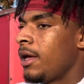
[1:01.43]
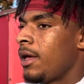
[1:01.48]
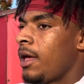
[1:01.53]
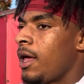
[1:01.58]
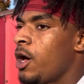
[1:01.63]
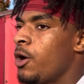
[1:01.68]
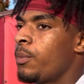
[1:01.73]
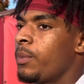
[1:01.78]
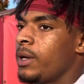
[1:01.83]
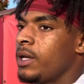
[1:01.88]

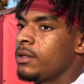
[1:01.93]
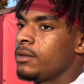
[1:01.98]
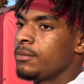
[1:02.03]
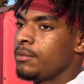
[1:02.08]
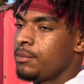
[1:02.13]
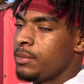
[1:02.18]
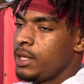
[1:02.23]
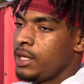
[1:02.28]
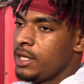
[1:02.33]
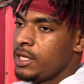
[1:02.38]
help it
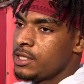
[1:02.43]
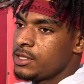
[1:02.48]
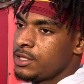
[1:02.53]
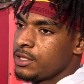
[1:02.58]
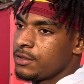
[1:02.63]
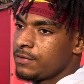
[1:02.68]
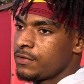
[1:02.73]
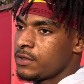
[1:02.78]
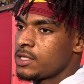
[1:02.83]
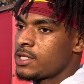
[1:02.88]
be
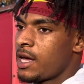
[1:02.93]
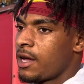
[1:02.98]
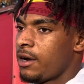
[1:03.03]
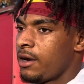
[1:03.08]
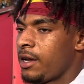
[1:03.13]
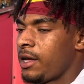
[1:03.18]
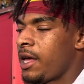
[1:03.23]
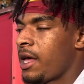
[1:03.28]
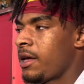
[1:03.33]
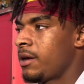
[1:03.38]
easier for
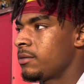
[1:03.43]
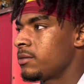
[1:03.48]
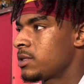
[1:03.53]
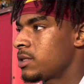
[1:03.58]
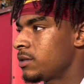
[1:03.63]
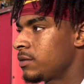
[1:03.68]
Saturday games.